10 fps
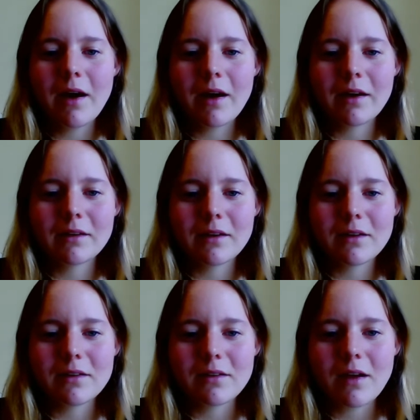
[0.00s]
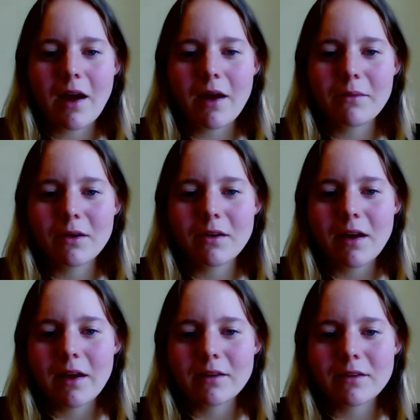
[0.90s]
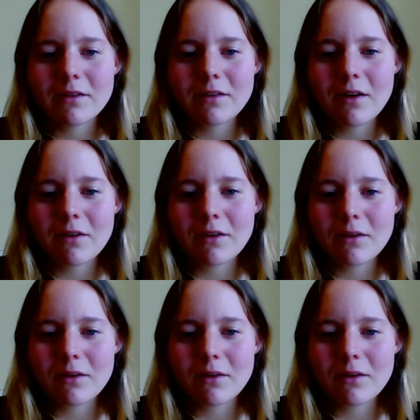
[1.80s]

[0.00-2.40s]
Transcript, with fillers: and I would like to show